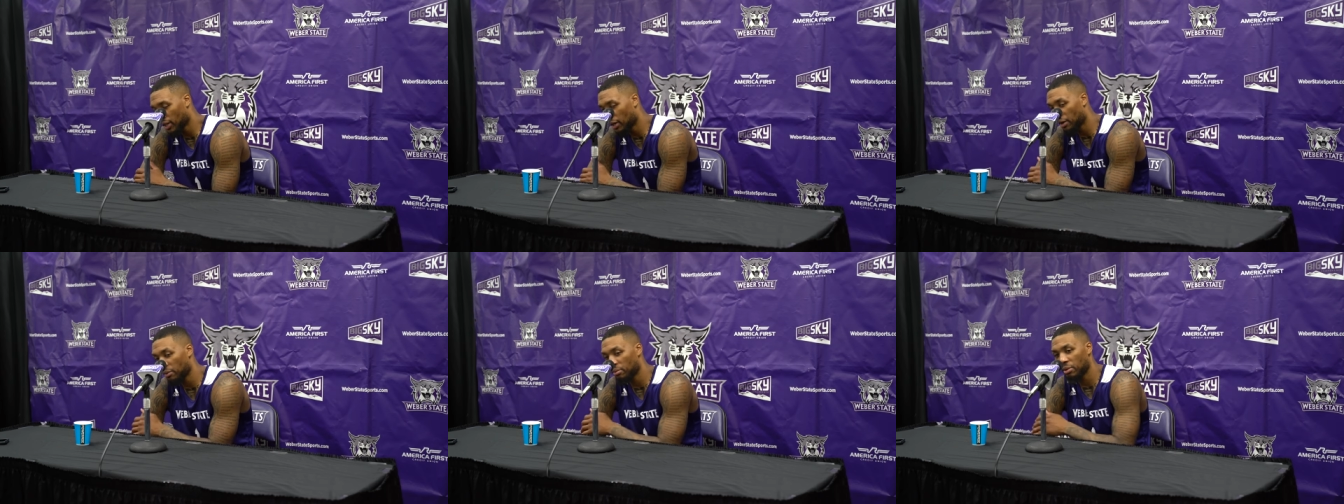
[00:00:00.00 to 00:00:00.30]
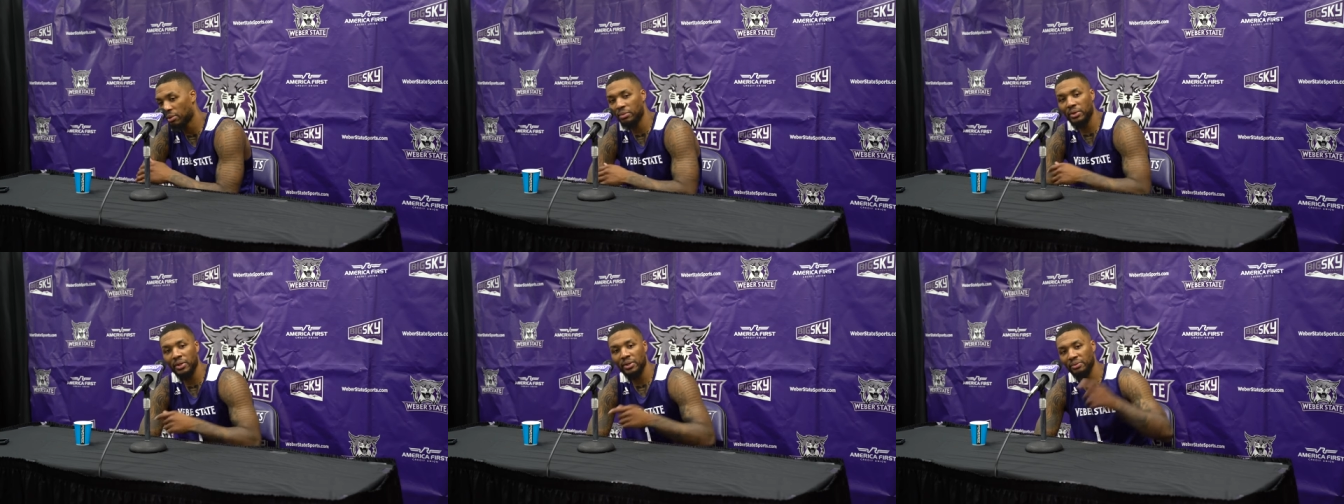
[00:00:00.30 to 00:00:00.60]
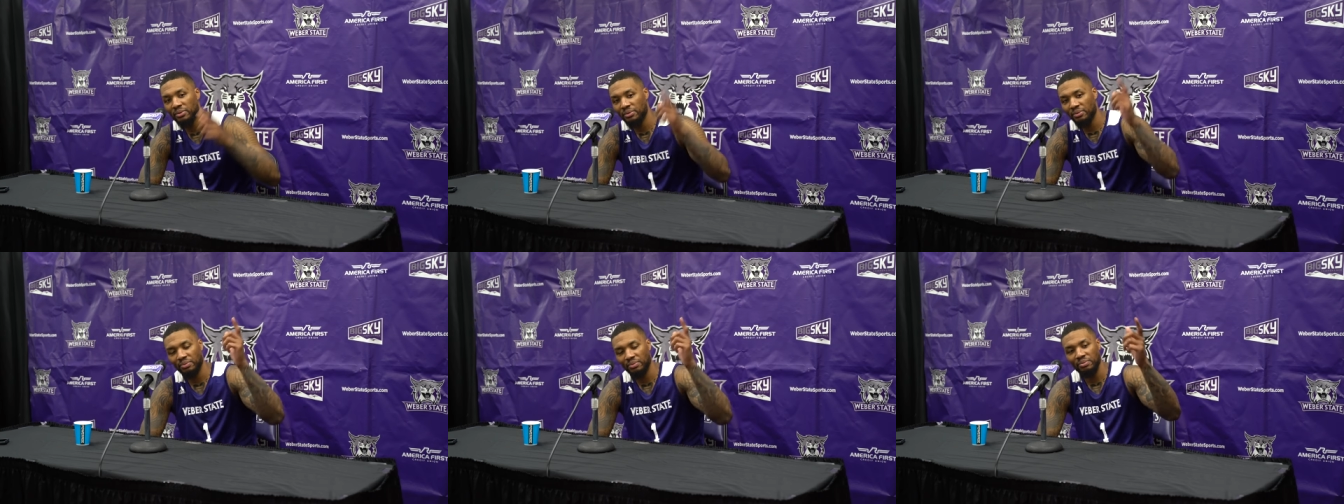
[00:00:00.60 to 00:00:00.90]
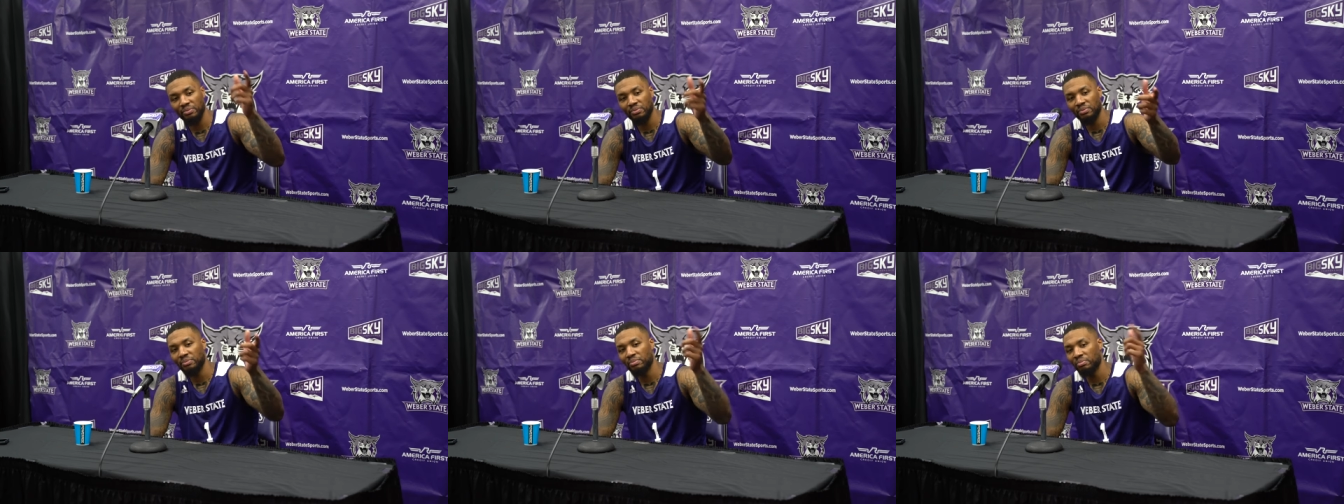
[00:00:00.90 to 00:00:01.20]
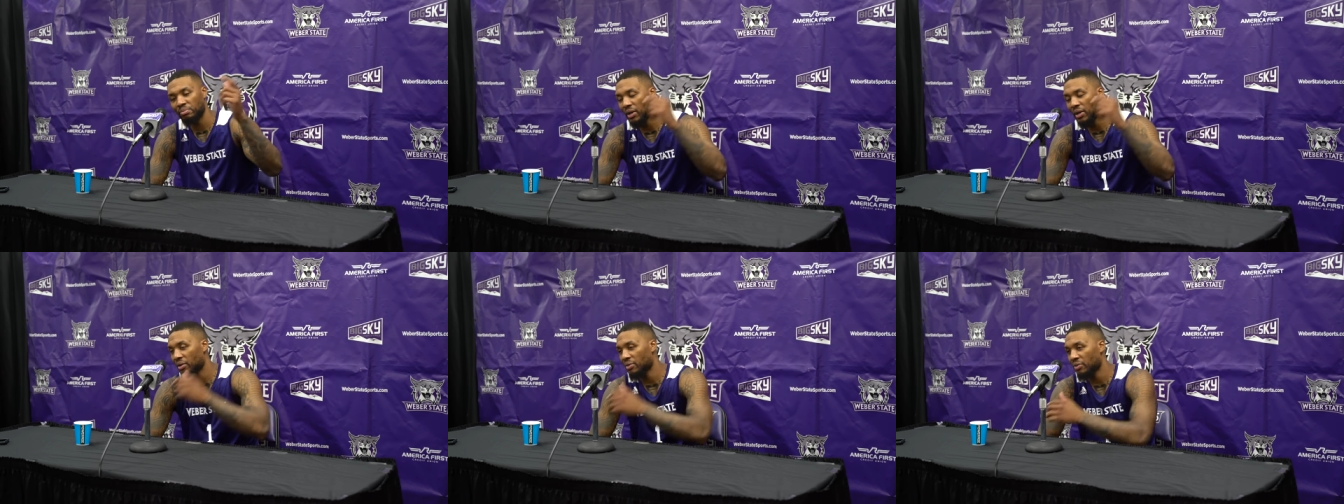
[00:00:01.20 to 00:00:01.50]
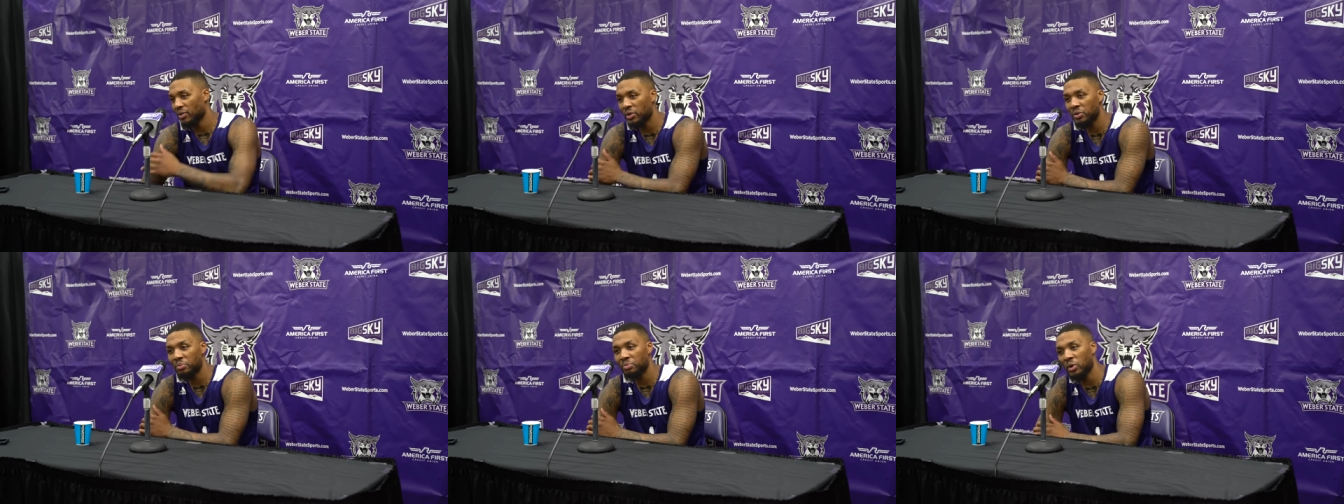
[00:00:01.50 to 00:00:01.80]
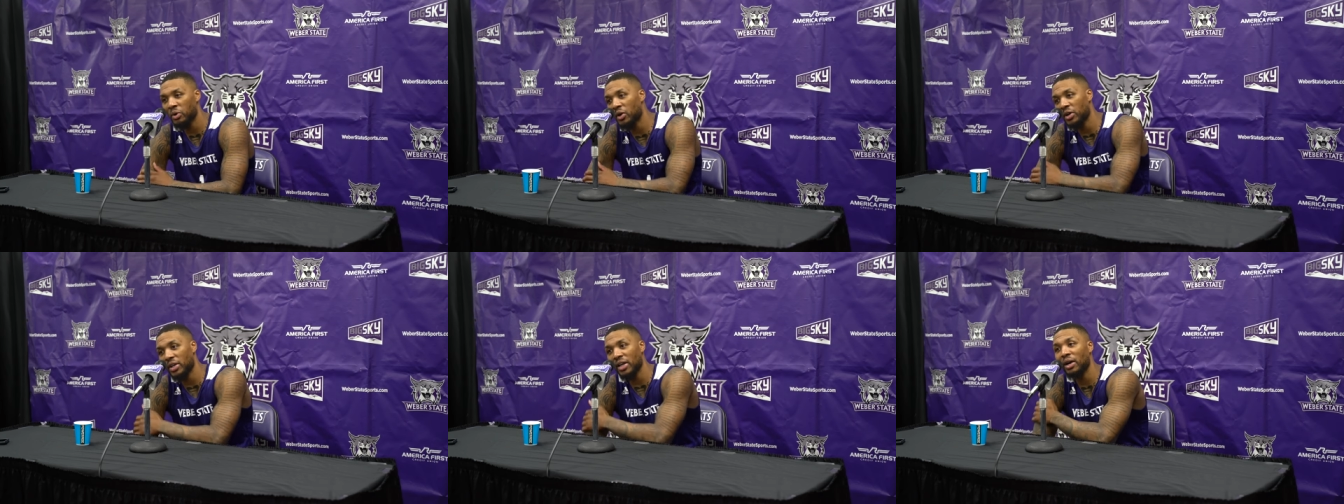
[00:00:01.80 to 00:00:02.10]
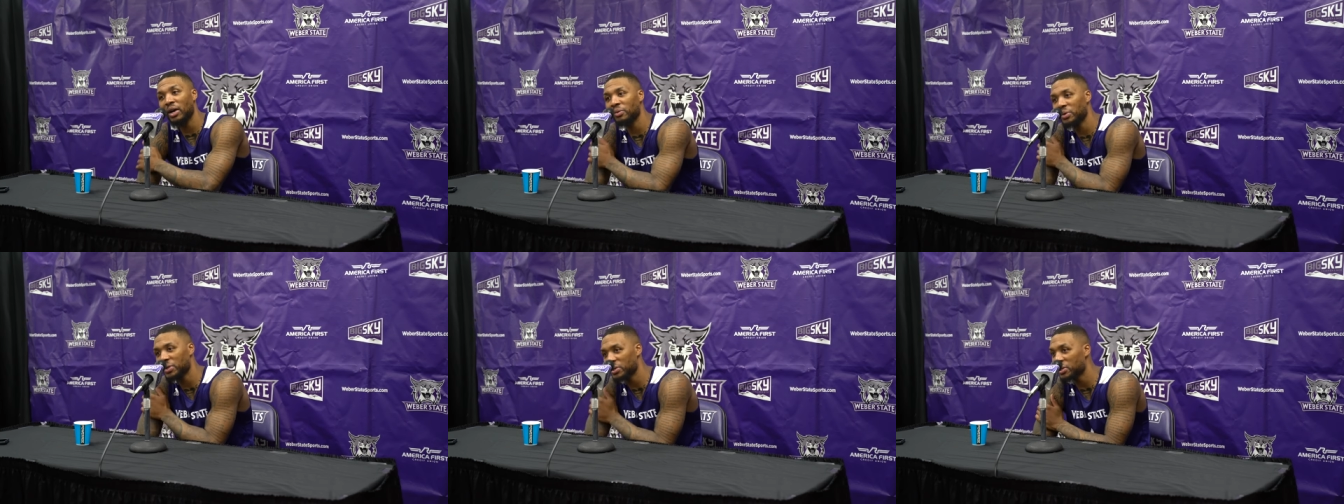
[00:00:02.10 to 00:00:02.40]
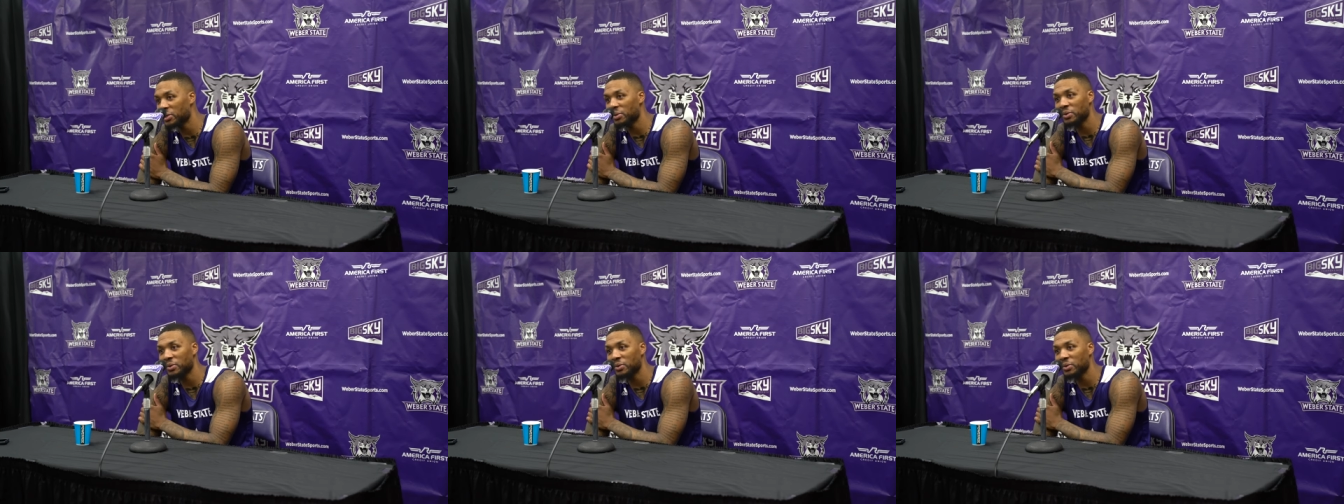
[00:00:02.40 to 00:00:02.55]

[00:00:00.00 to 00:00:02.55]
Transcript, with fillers: I remember my first party I went to